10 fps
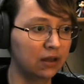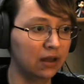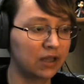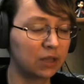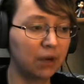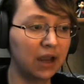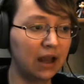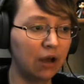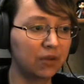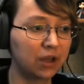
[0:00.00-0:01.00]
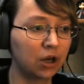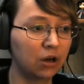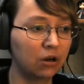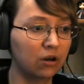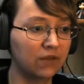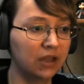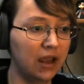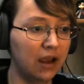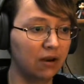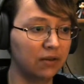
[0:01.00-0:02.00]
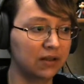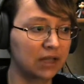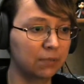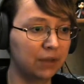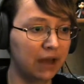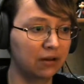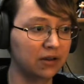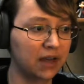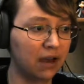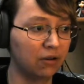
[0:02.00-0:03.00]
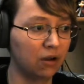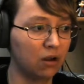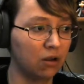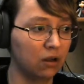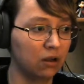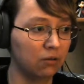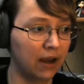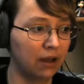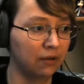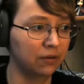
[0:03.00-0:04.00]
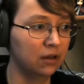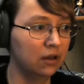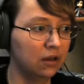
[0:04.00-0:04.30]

It sprayed out with a curve in the air, then splattered down all around.